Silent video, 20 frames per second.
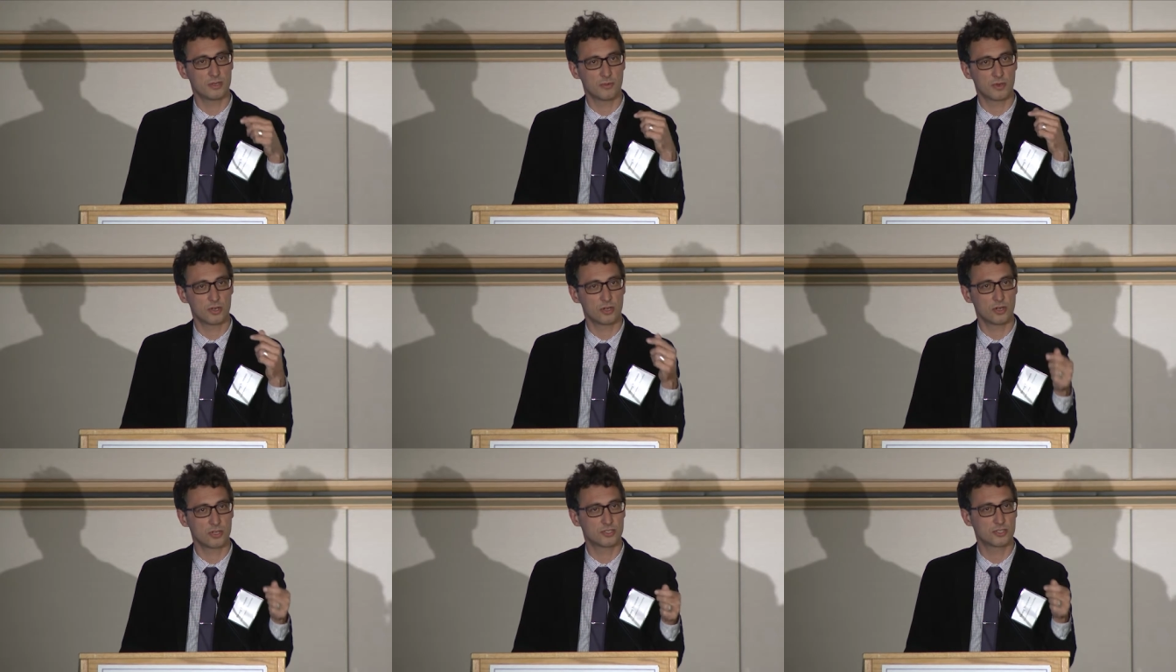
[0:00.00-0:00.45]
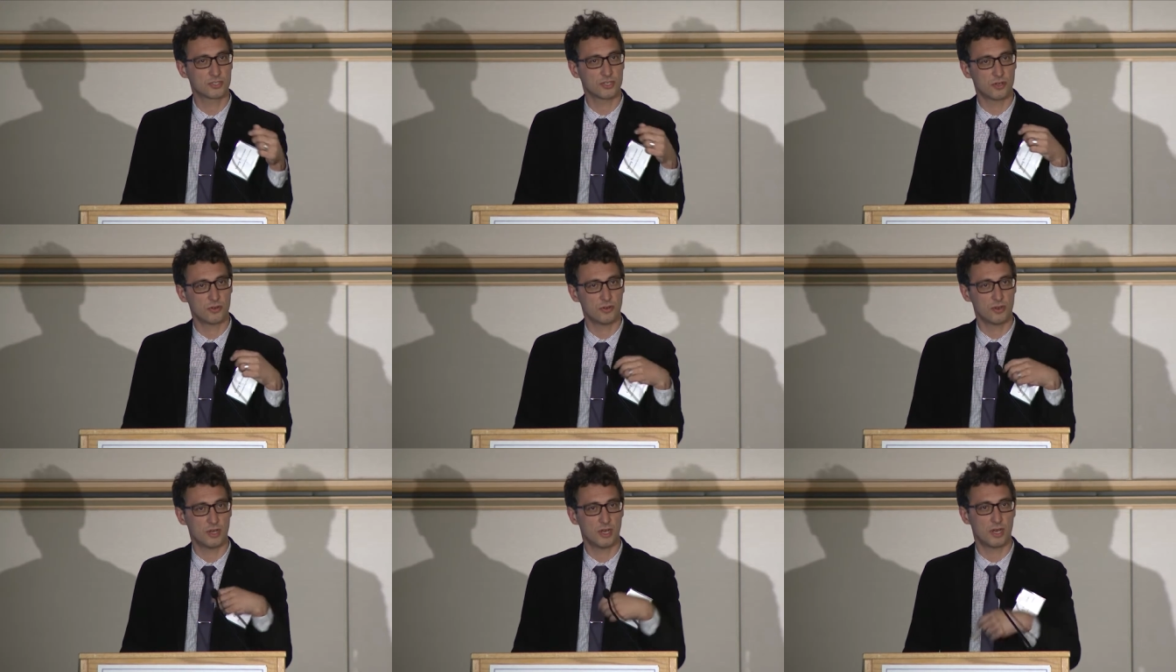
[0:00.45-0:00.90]
but
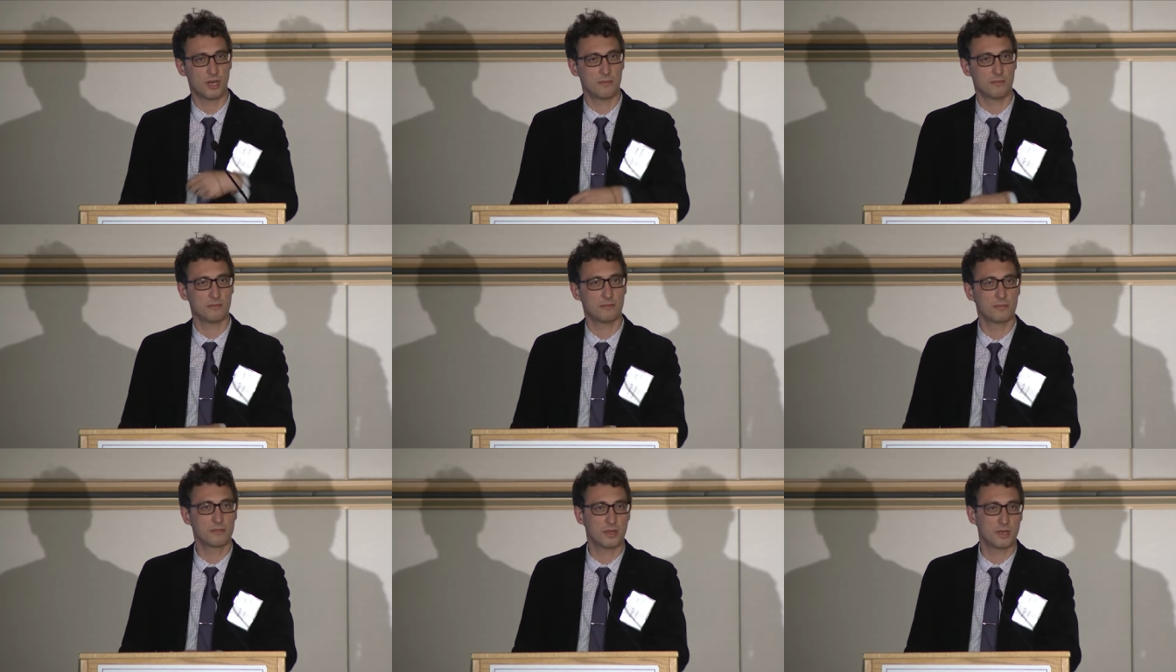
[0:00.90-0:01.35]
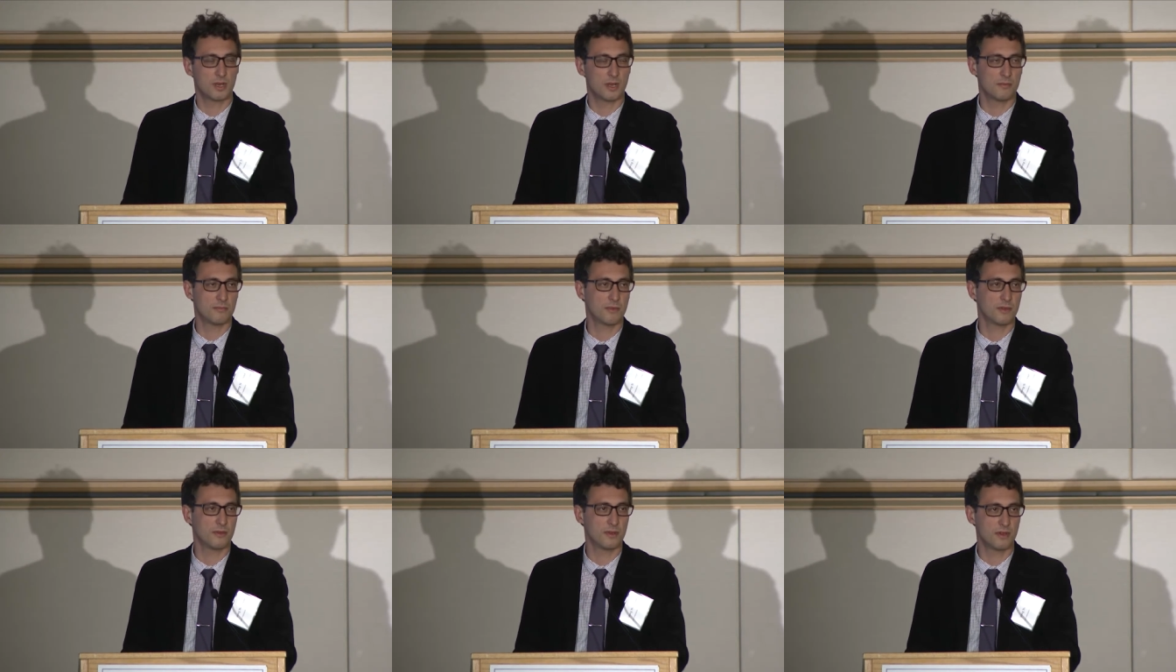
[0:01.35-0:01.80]
also
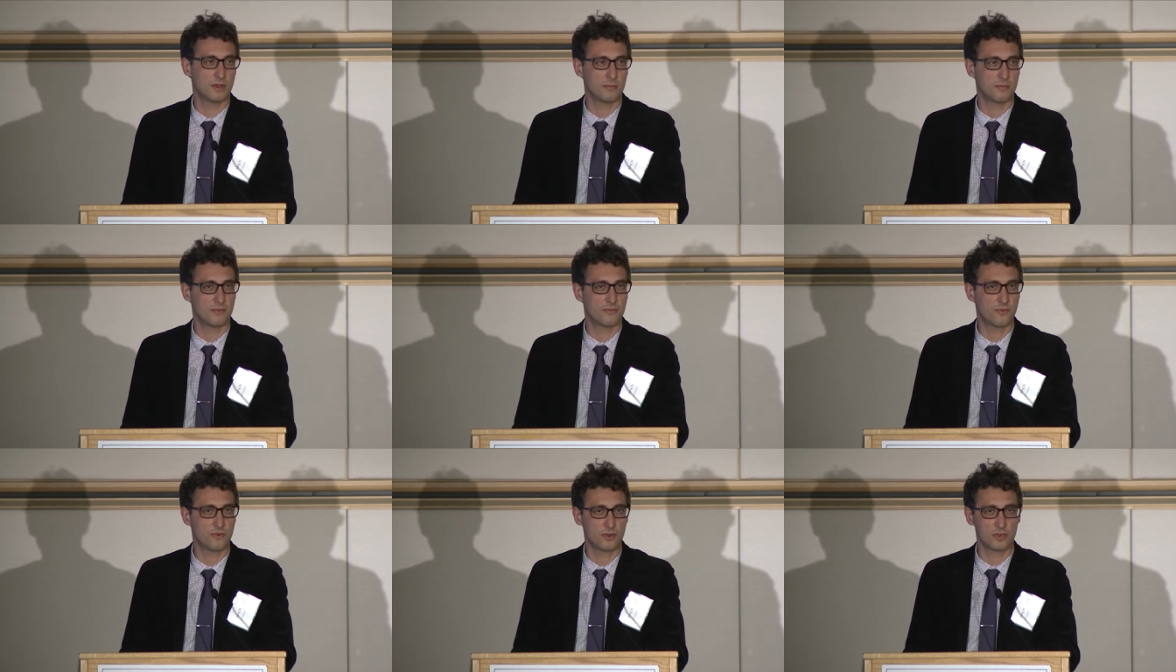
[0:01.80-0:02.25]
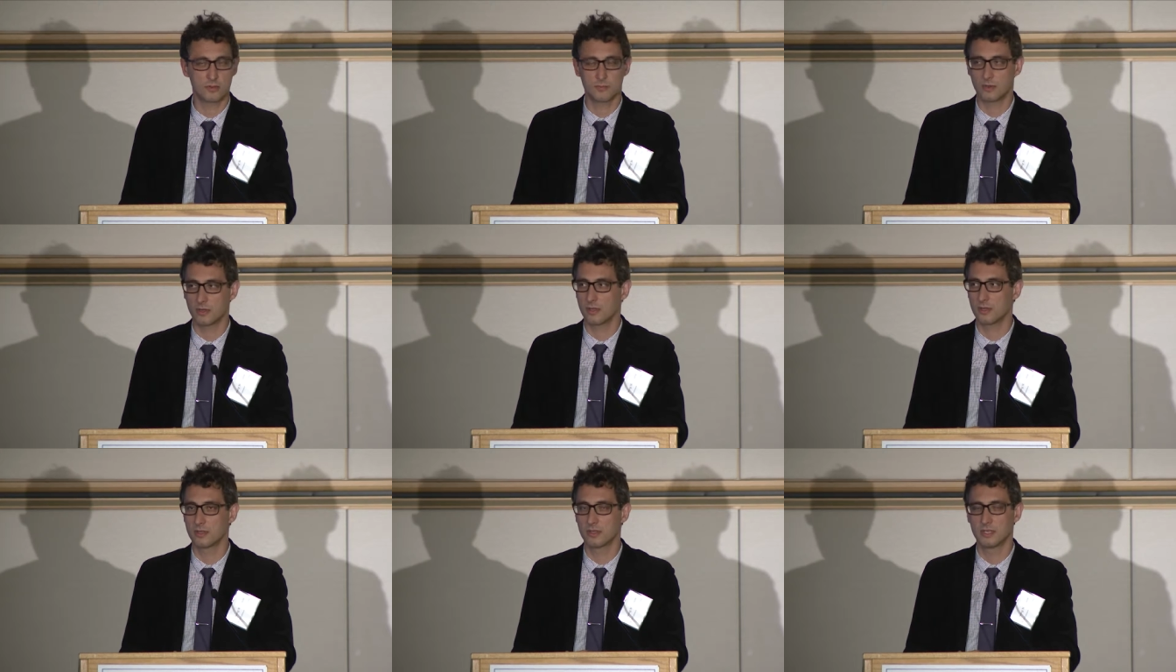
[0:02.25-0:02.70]

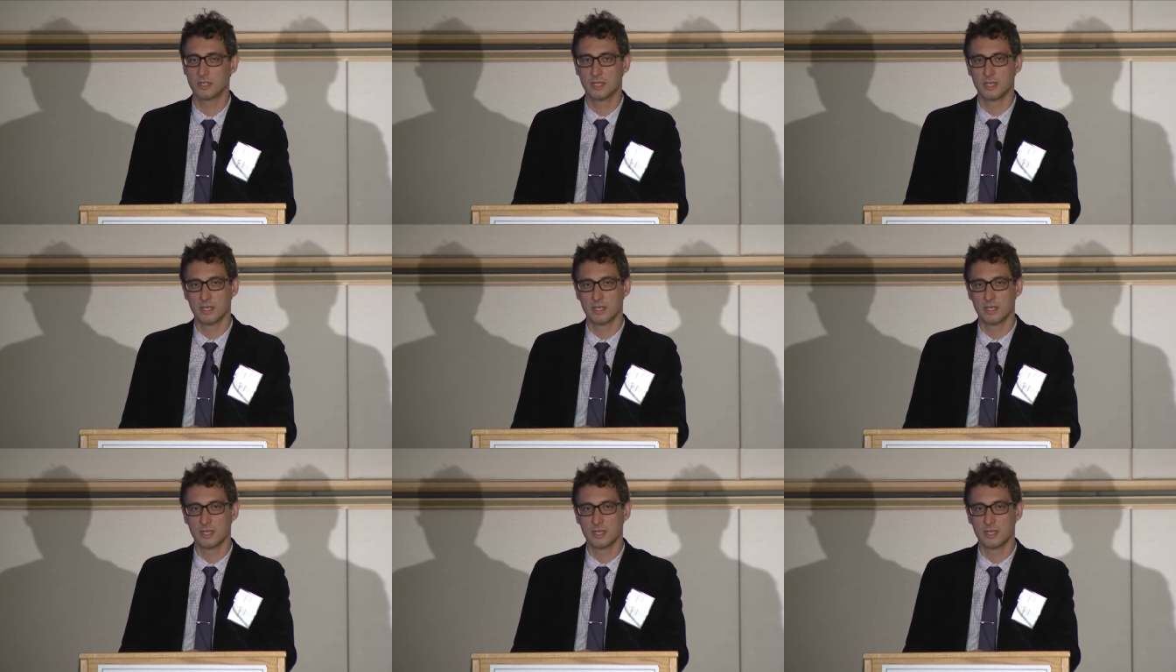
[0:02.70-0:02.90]
affordable?